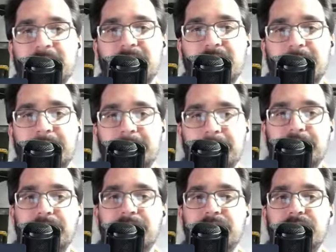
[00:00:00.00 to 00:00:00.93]
for her, so
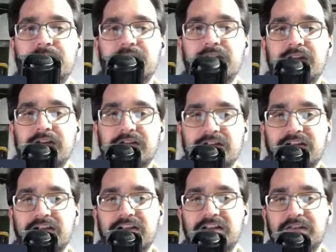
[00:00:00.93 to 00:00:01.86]
we'll see how that
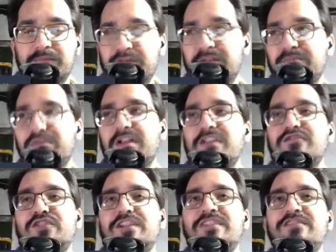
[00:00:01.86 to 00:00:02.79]
goes. But
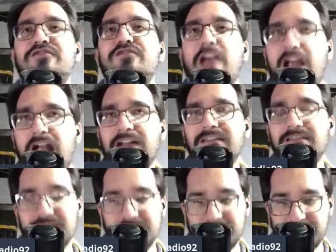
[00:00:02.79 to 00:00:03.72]
all right.
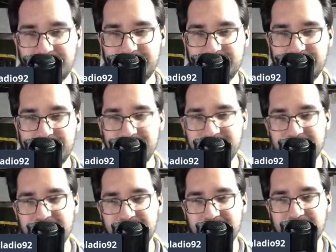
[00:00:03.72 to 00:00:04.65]

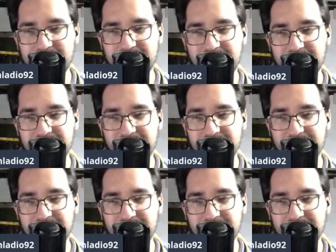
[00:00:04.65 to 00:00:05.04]
Yeah, right.